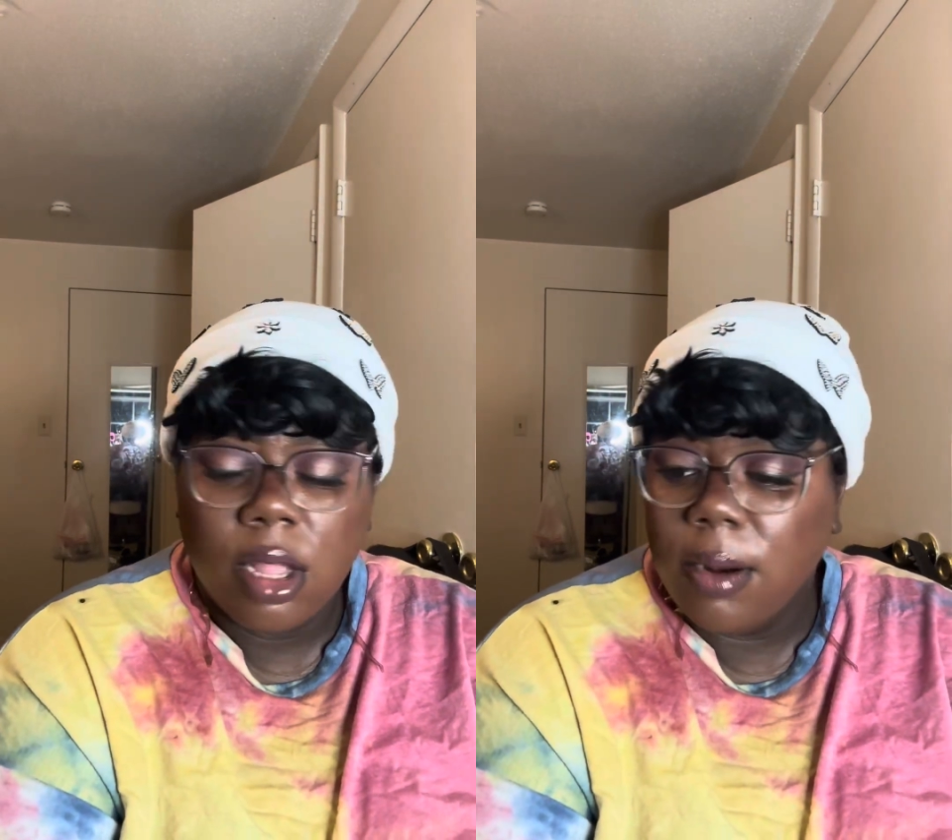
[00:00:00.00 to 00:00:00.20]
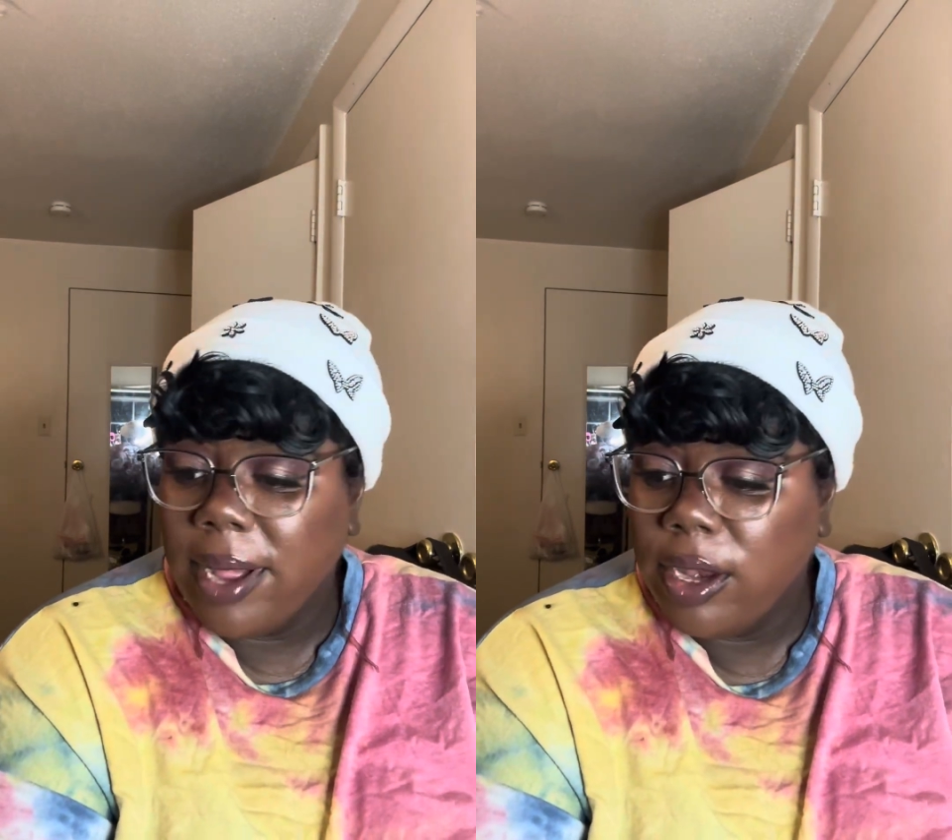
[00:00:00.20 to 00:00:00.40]

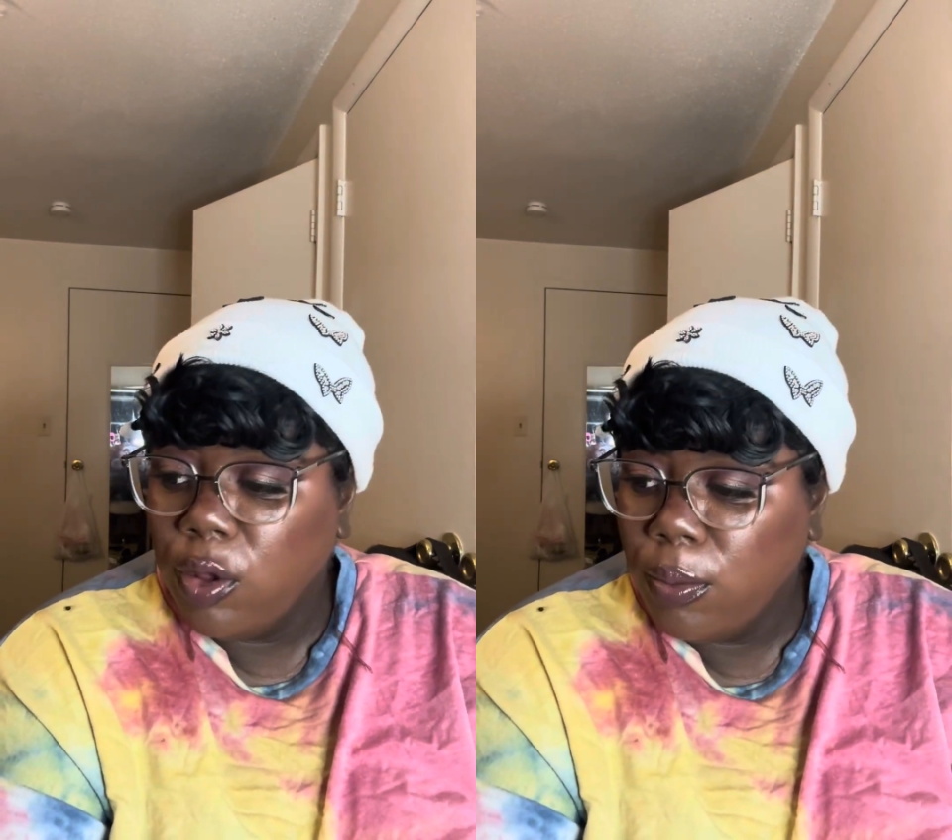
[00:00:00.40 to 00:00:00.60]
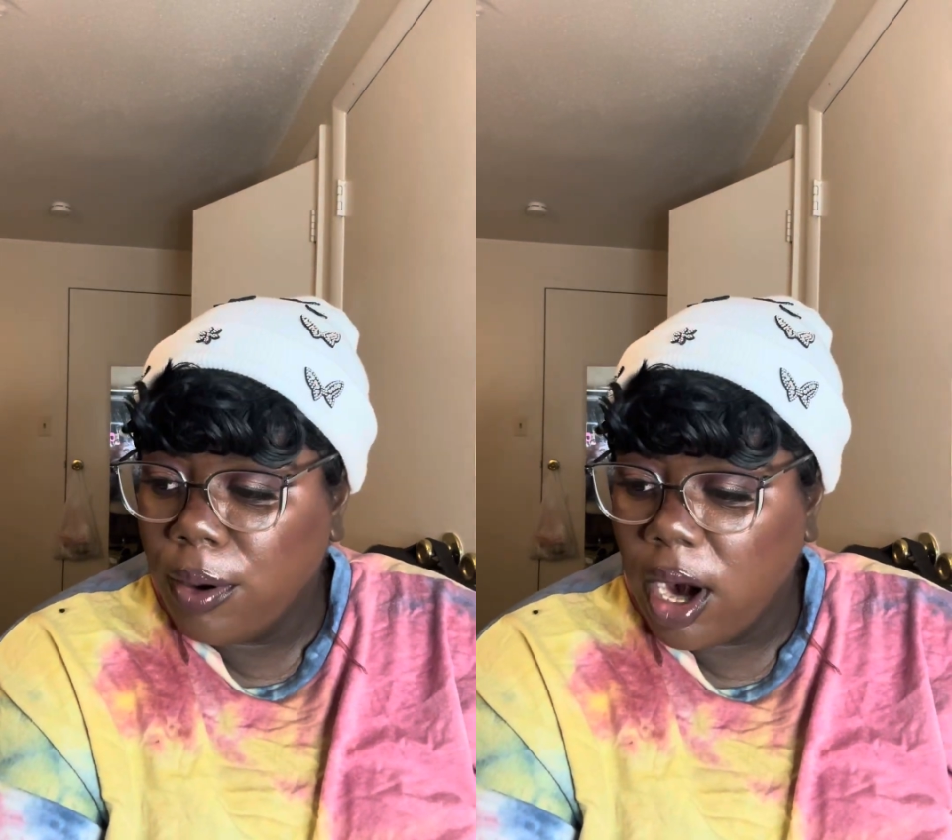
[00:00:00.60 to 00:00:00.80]
are my
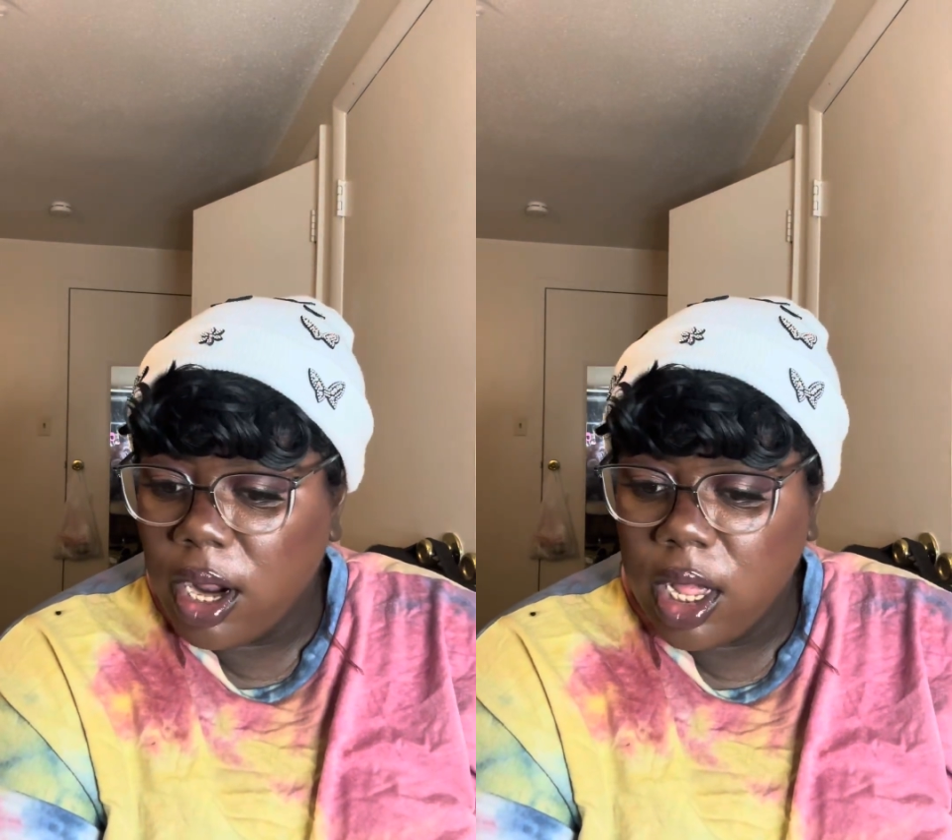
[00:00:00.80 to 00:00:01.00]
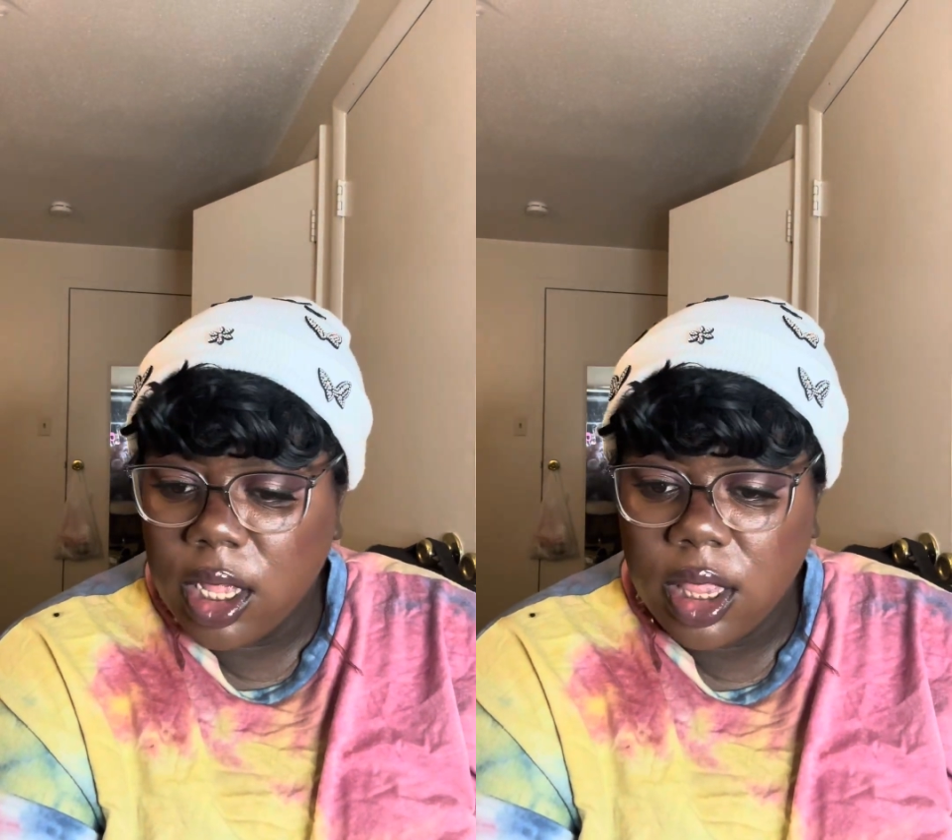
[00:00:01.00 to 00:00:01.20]
new
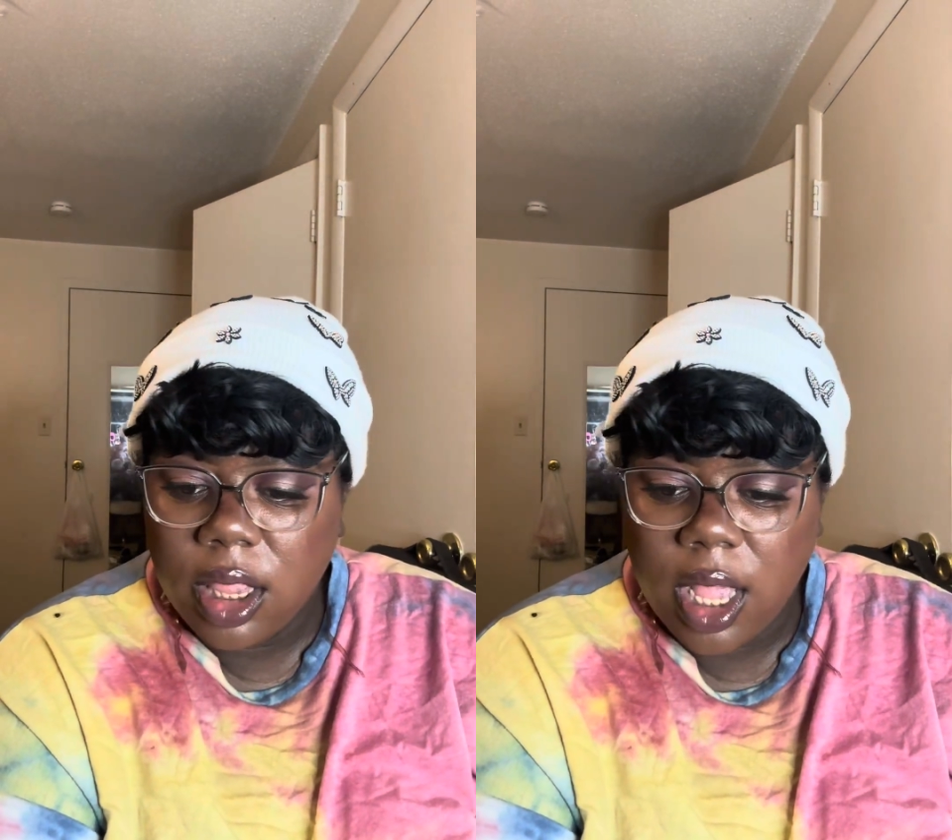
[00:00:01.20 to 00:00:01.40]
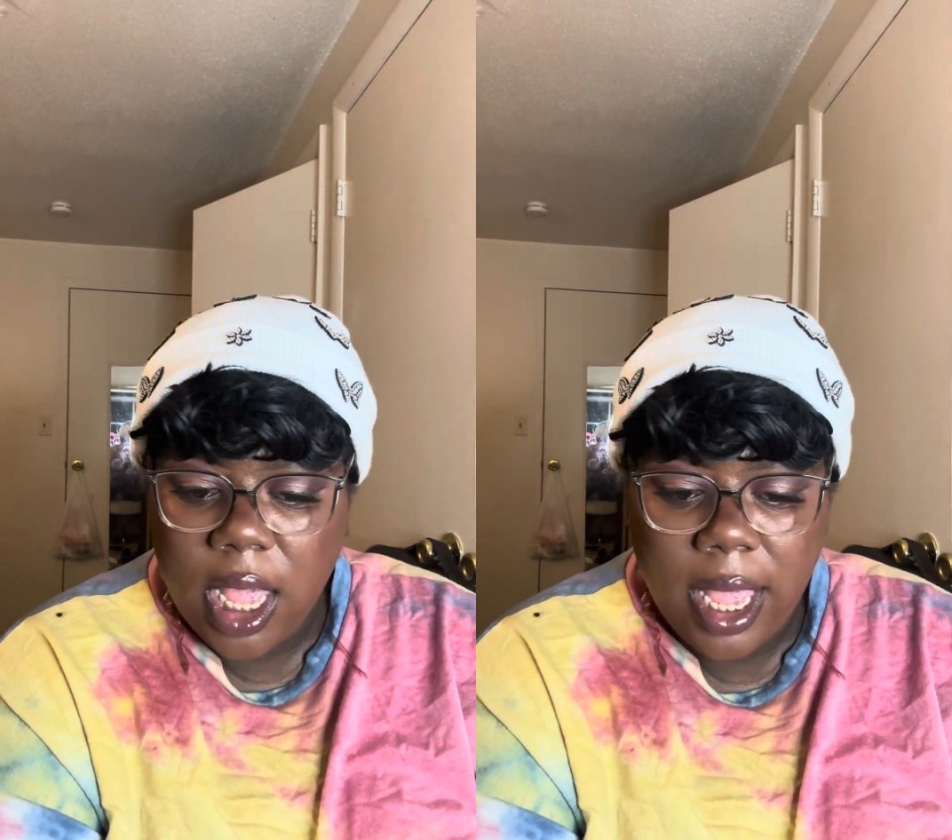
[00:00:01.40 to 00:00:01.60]
products,
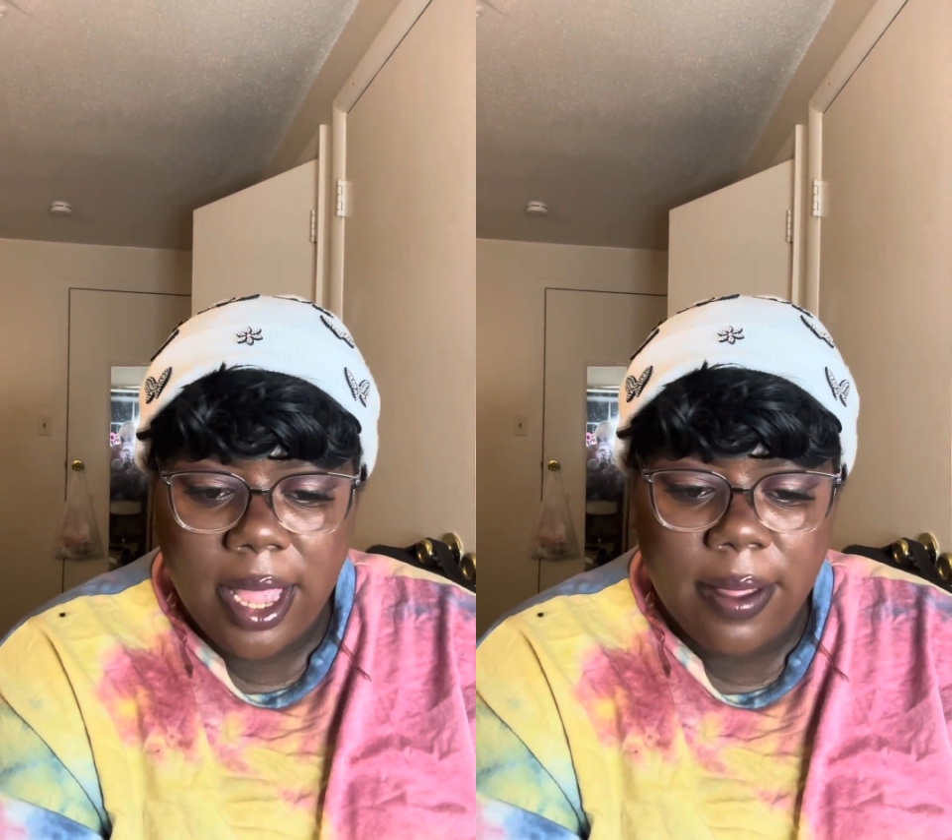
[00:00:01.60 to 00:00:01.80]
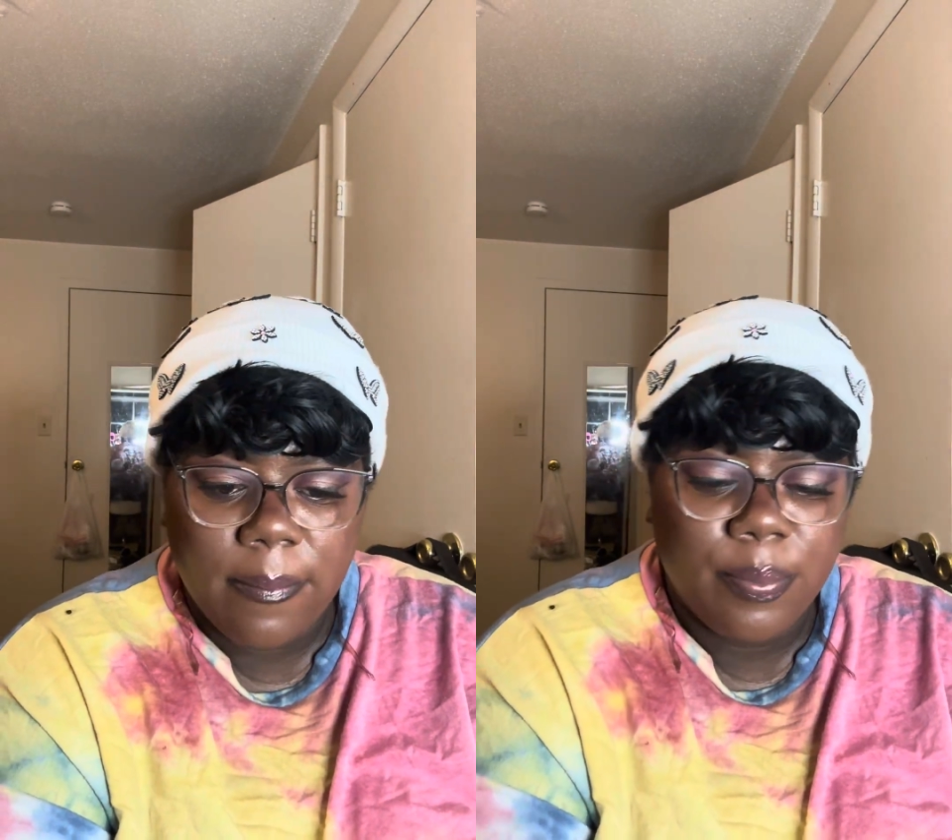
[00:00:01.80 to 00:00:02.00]

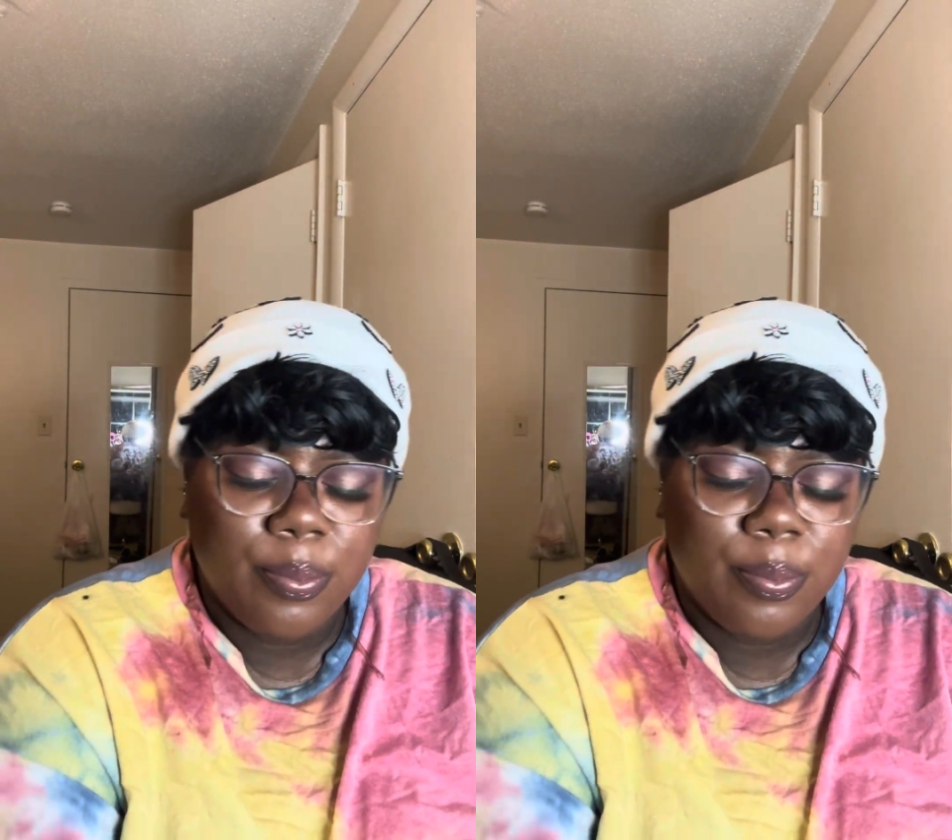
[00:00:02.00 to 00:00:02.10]
and